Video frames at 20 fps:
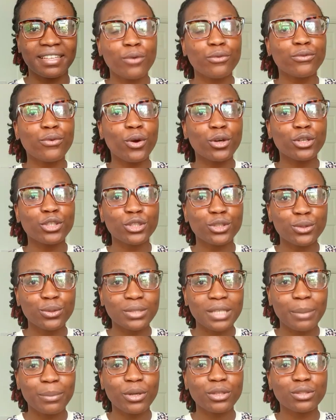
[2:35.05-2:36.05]
For
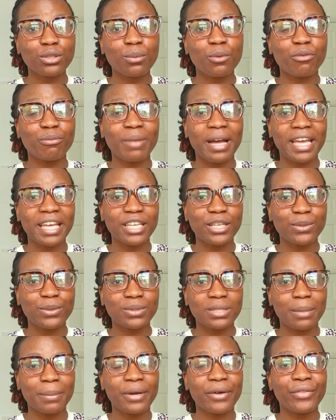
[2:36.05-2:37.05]
shoes, I brought some of my
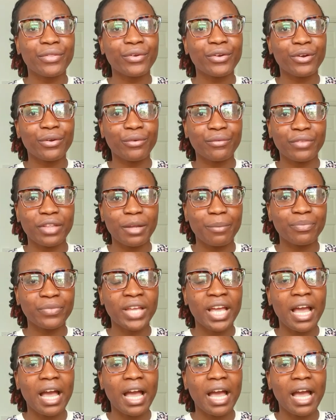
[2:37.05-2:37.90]
heels, about 3 of them.